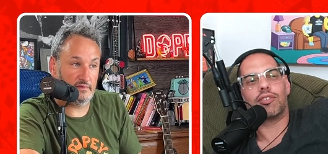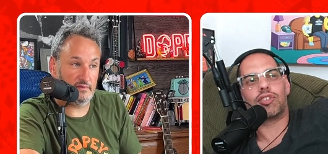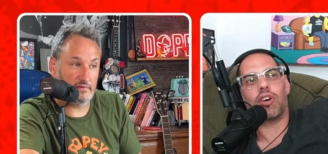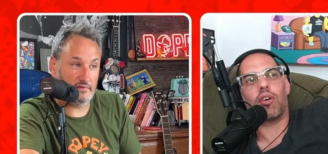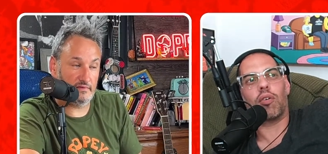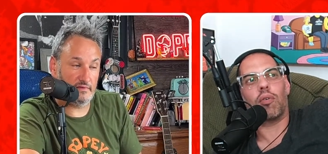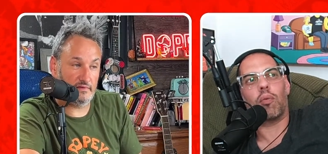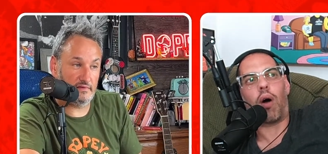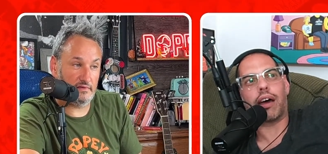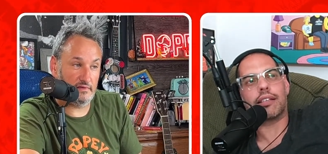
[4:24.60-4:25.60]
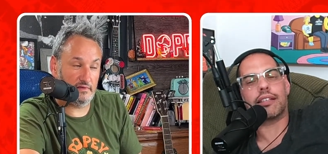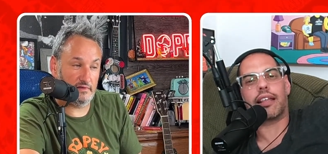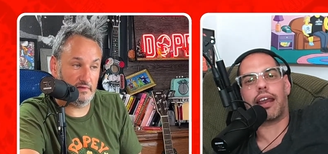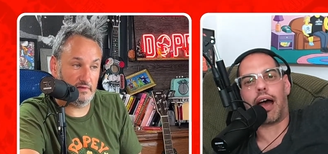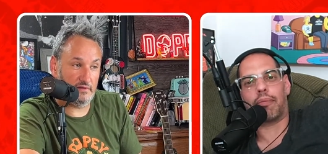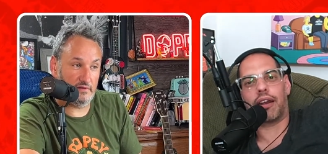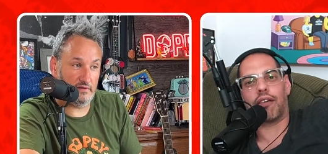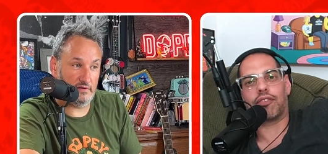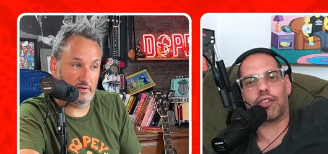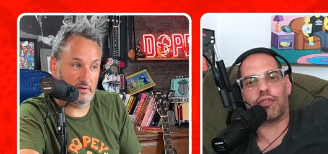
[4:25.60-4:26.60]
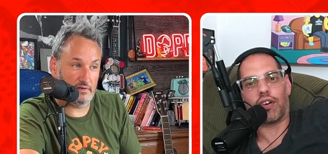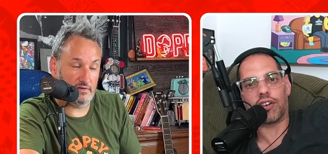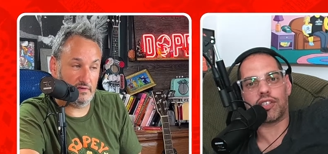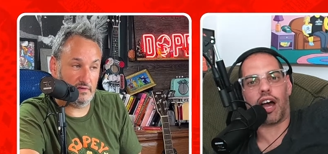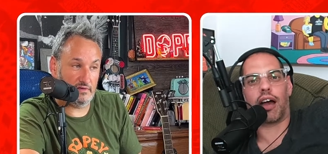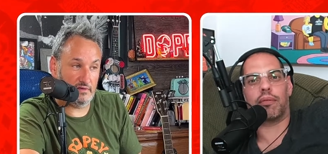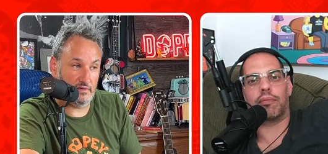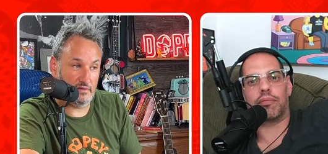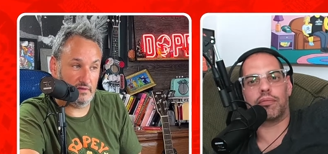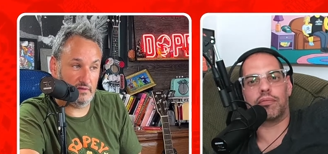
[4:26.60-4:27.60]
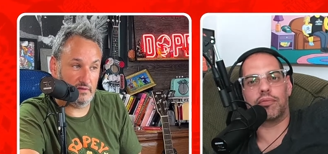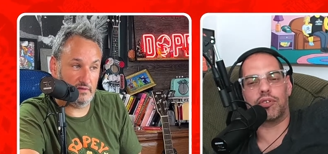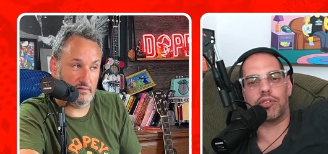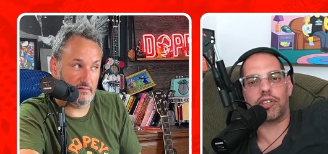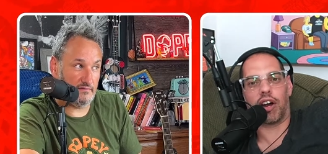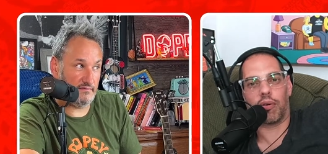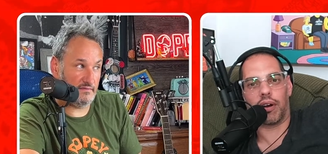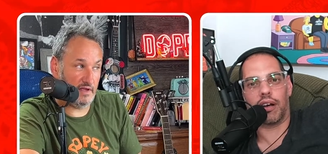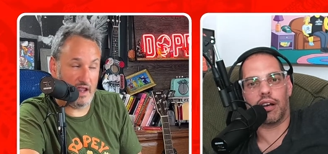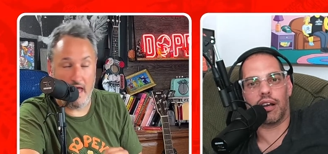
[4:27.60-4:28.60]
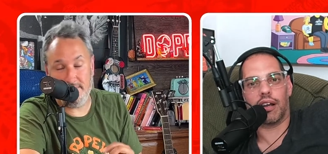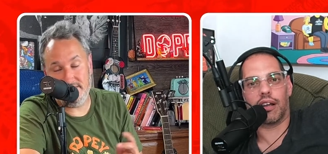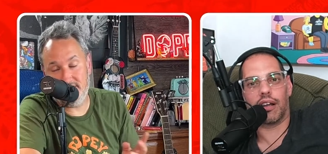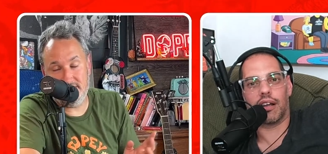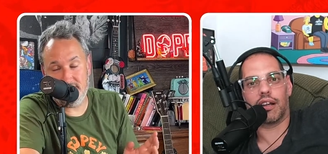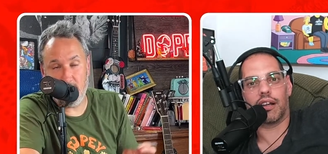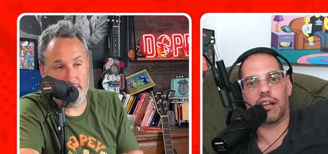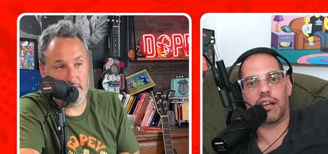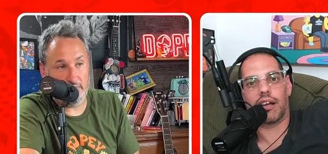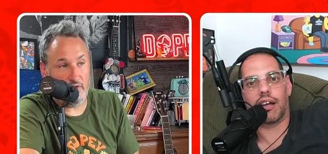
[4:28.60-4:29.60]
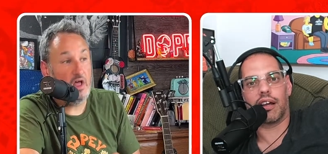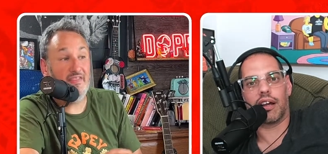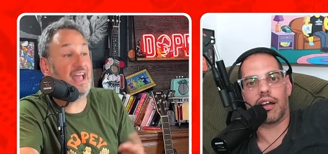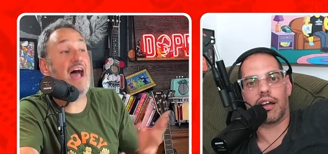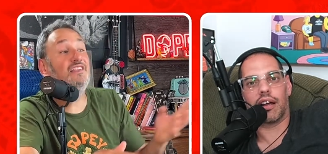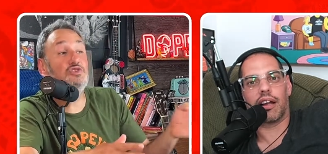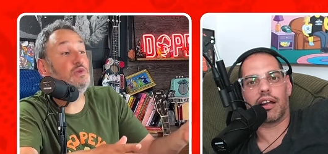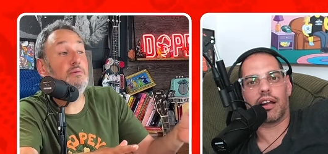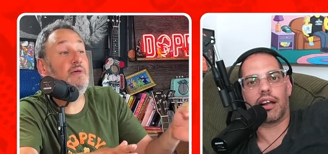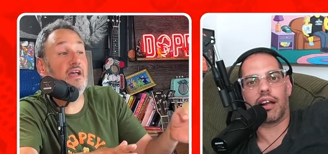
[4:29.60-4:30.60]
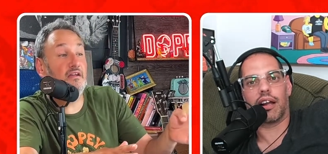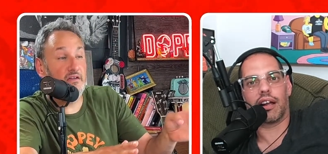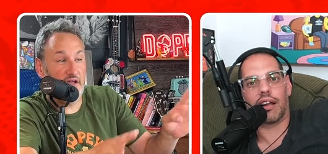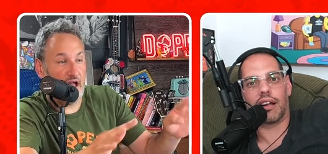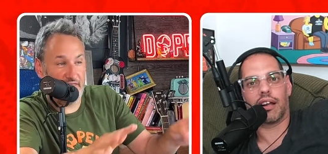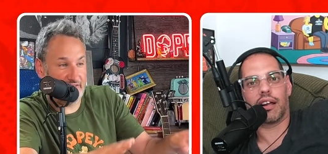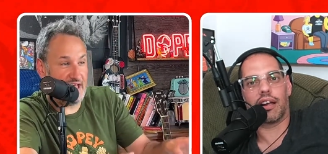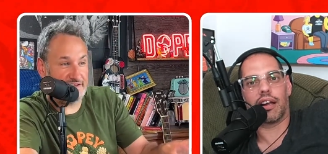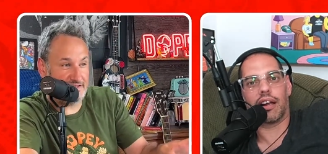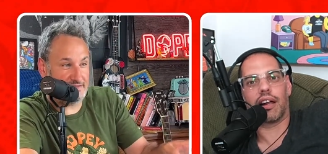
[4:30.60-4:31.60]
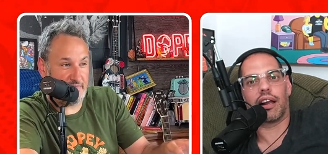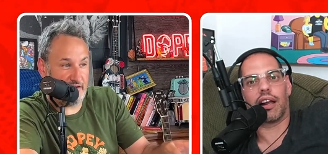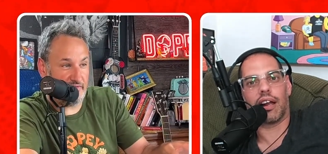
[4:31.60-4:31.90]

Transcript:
Speaker 1: So why doesn't that happen after the first time you use heroin? It
Speaker 2: happens to some people. The island's really big. I think that's this